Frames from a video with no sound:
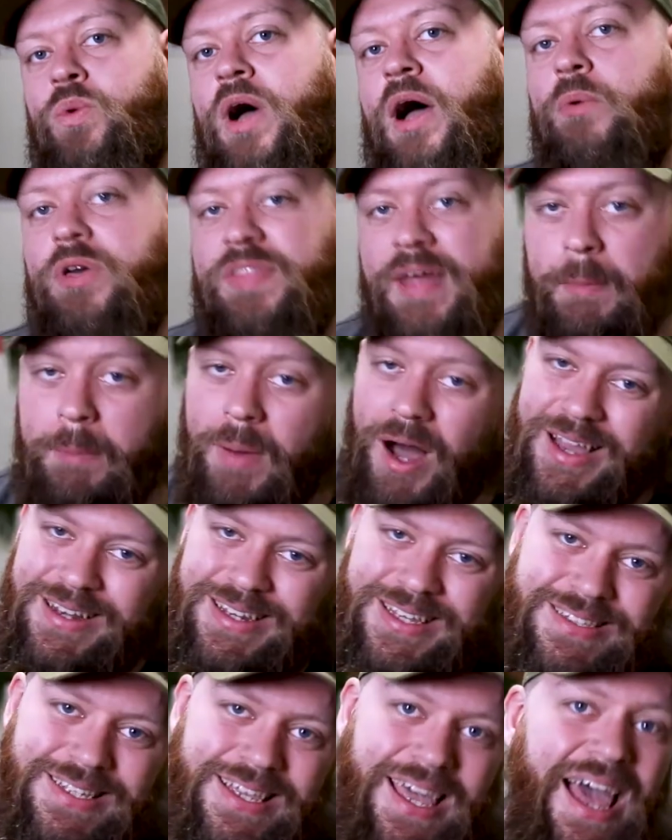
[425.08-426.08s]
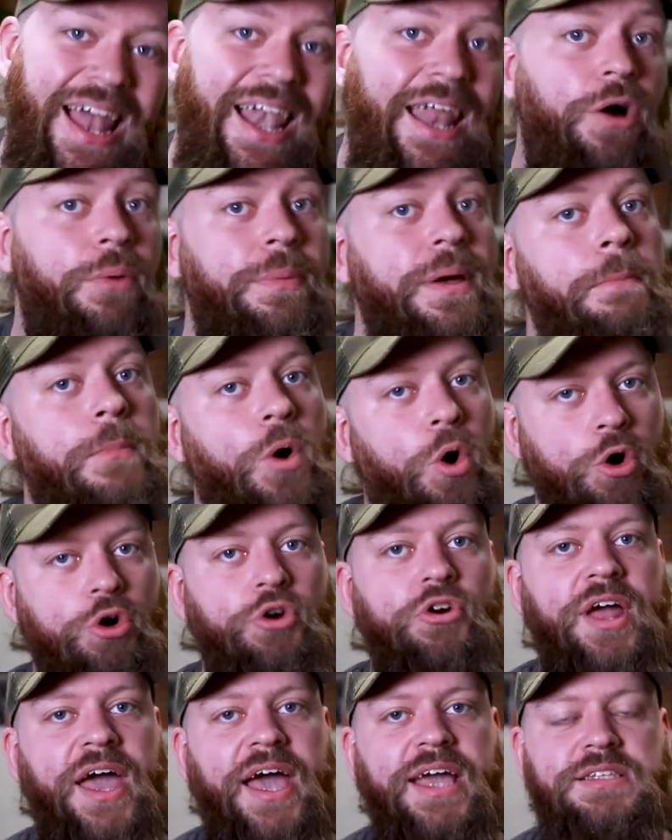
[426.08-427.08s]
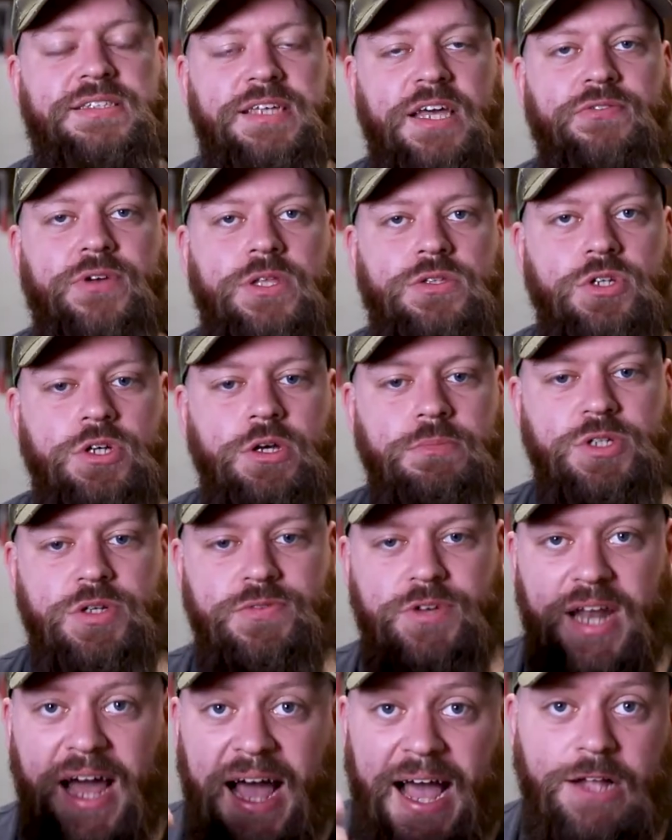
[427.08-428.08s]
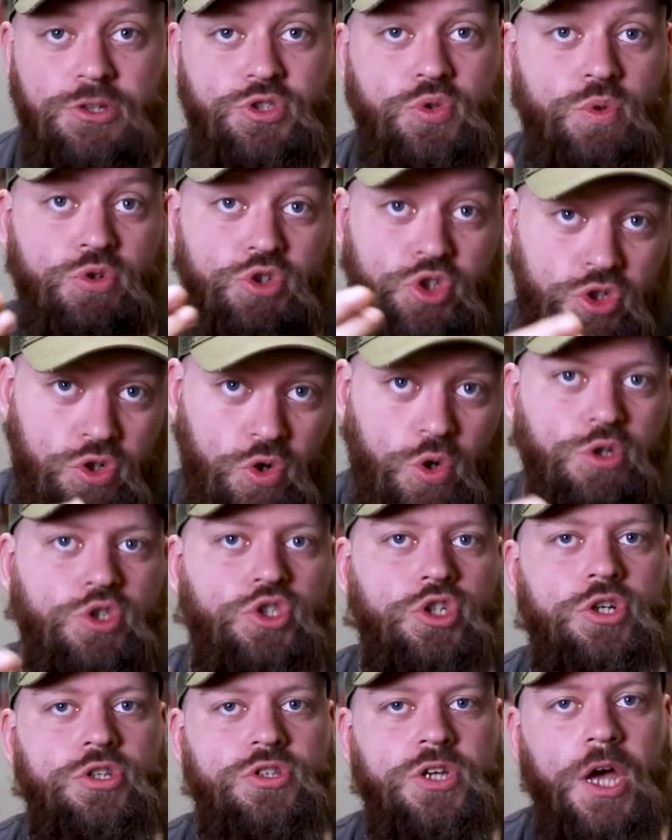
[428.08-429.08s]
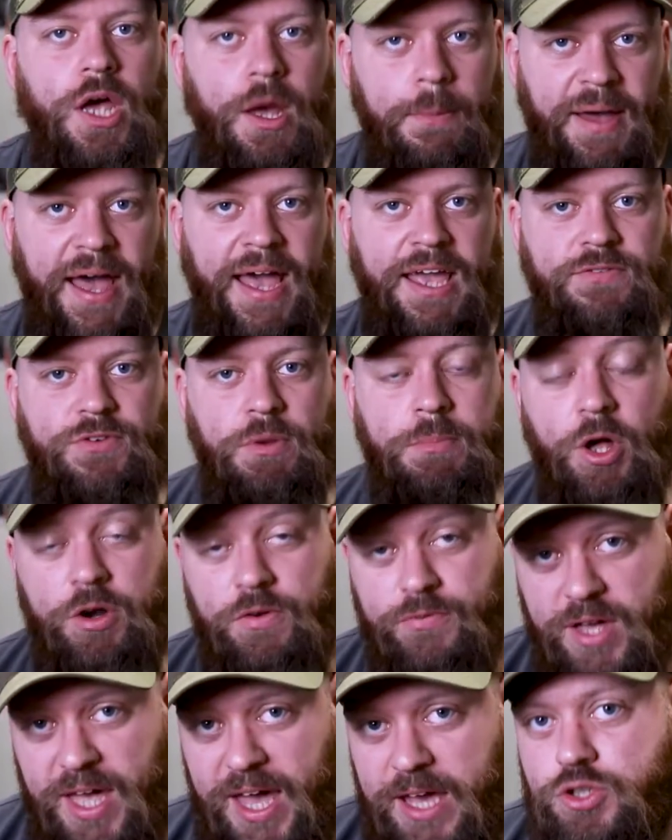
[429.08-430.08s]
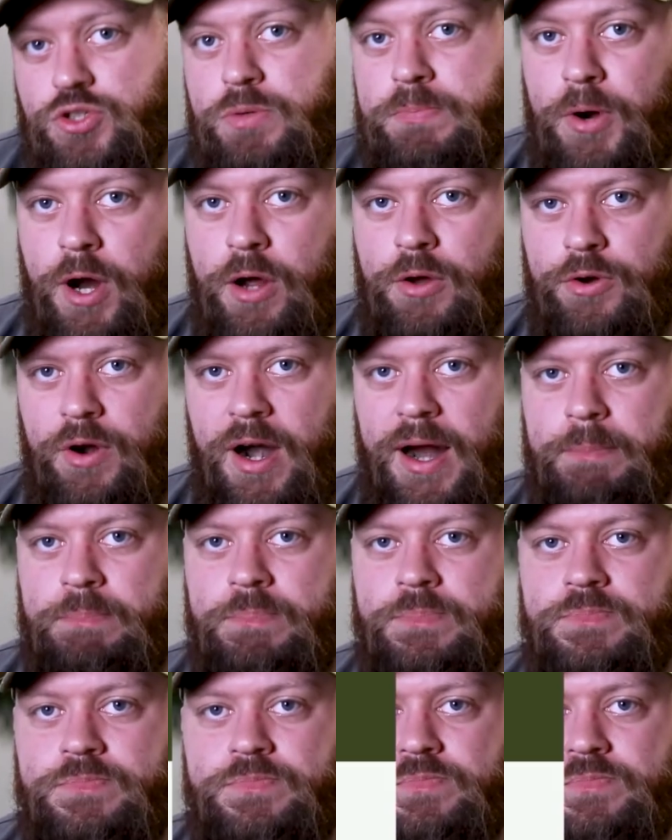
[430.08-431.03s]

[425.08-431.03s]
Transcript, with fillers: is where we then might need to get a little bit more creative in terms of an actual structured behavior modification program.